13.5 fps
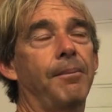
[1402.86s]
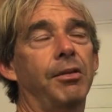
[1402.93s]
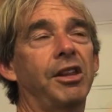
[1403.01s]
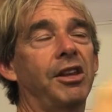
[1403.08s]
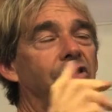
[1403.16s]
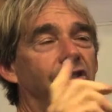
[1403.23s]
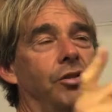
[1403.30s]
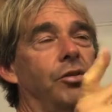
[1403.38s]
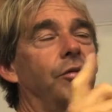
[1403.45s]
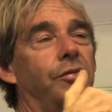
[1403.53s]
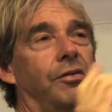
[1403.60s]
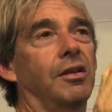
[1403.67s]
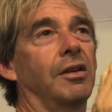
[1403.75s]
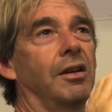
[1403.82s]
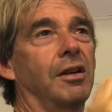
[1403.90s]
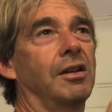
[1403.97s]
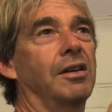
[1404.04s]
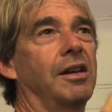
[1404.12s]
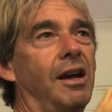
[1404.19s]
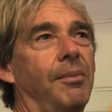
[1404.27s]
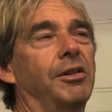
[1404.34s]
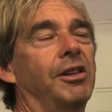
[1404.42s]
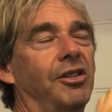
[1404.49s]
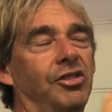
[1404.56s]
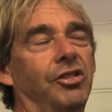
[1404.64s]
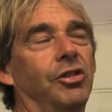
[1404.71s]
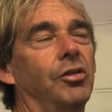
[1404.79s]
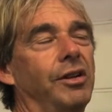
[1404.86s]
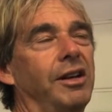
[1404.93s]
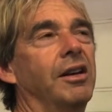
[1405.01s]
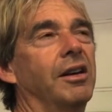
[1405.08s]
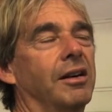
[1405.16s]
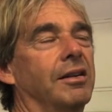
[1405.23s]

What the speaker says: But they still need